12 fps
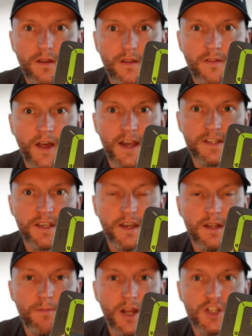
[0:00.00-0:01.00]
That's it,
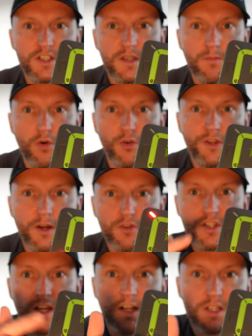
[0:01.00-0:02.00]
in emergency mode, it'll
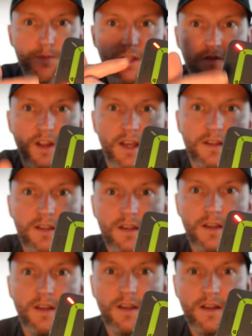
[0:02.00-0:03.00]
start spinning red.
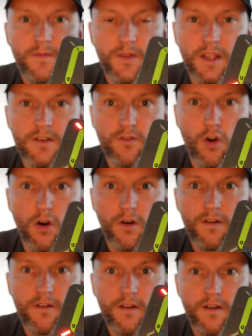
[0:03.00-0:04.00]
And you've got
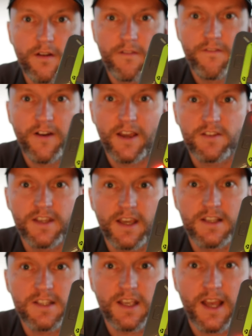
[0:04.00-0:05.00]
5
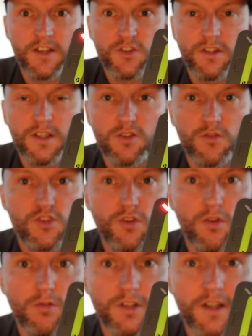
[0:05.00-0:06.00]
seconds to cancel this, so I'm just gonna
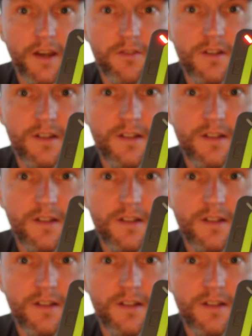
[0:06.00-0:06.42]
hold it down.